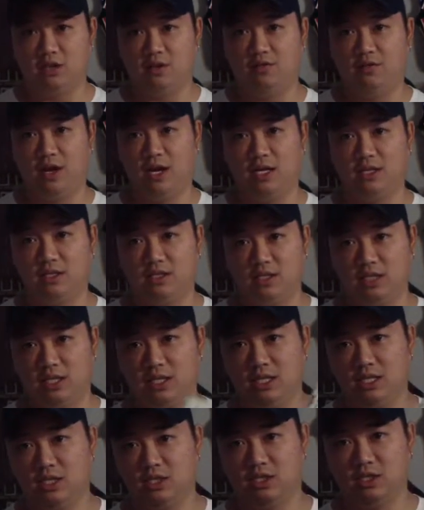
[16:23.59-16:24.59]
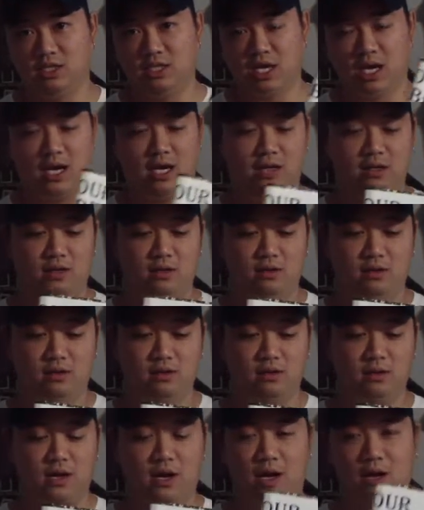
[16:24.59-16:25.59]
in advance it is not
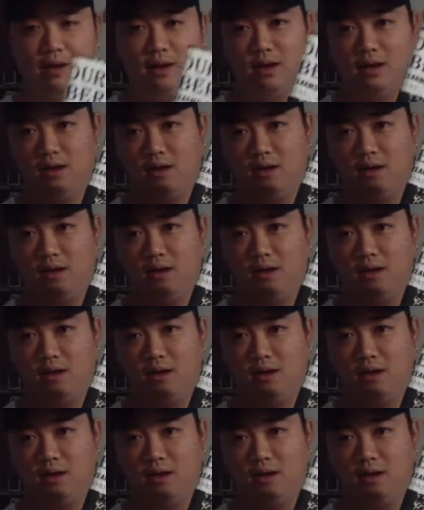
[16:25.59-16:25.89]
I